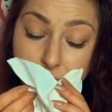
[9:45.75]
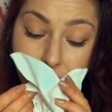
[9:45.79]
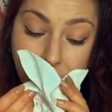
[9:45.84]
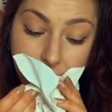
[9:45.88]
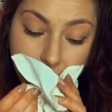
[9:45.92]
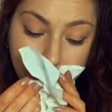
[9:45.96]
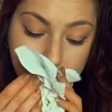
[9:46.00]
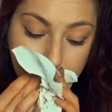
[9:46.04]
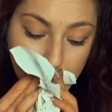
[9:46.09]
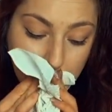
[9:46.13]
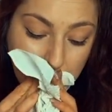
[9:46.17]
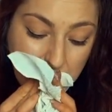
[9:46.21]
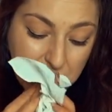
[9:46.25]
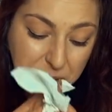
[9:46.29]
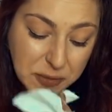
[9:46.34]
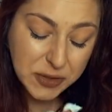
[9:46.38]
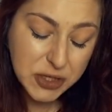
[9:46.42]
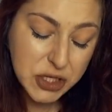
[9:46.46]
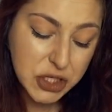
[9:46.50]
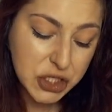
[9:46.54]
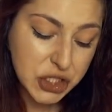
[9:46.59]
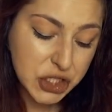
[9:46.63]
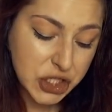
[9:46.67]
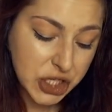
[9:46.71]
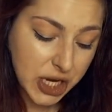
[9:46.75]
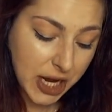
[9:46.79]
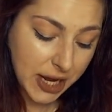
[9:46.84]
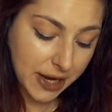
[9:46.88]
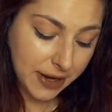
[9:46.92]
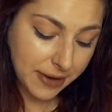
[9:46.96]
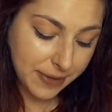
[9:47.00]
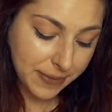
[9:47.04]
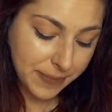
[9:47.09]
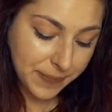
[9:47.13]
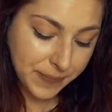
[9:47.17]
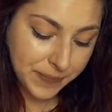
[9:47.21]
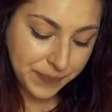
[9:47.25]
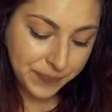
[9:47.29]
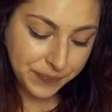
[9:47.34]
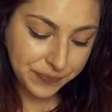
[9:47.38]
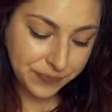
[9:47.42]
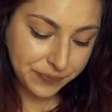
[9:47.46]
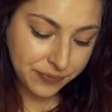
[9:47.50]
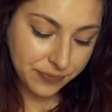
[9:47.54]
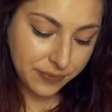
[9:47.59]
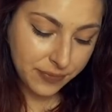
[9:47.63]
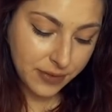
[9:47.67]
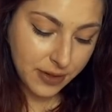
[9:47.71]
good. Holy shit.
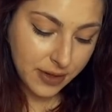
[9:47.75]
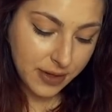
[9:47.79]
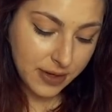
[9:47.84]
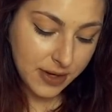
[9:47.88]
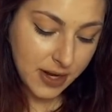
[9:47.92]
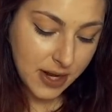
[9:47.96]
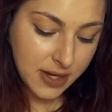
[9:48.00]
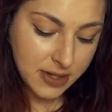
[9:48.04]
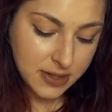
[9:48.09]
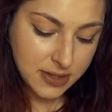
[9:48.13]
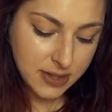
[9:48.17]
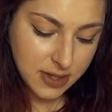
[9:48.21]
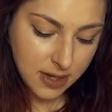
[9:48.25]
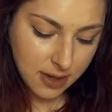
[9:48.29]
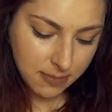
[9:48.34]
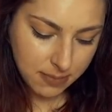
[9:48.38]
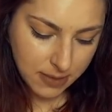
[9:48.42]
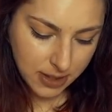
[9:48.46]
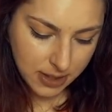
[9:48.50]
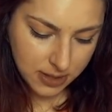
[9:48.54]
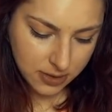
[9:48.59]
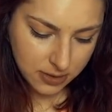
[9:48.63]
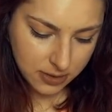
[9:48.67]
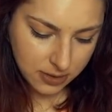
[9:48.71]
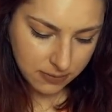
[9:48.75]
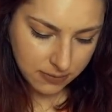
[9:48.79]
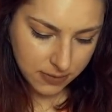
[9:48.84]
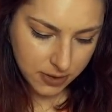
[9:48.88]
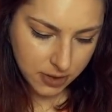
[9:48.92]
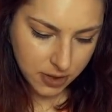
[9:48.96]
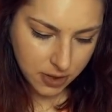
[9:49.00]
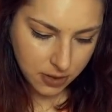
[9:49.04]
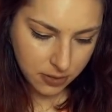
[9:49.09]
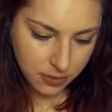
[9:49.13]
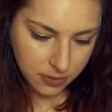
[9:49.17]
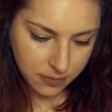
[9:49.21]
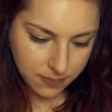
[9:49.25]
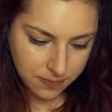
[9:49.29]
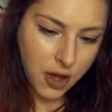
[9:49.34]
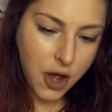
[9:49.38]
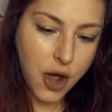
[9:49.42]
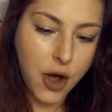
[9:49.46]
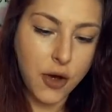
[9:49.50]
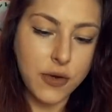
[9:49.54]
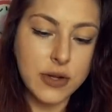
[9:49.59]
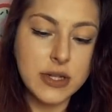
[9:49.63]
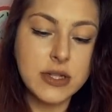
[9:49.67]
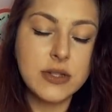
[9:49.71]
Next up, I don't even know.
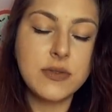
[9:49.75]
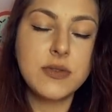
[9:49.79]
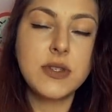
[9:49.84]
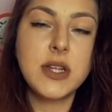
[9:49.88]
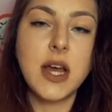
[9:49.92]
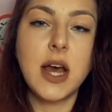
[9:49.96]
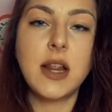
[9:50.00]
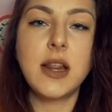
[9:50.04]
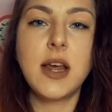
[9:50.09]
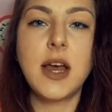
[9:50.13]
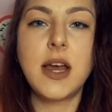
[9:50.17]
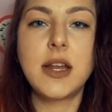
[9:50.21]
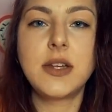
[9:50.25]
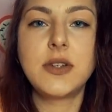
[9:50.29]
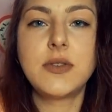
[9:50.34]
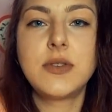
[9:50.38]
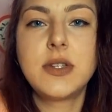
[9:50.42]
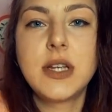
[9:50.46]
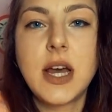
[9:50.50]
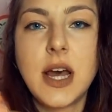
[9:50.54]
Oh, it's Nutella and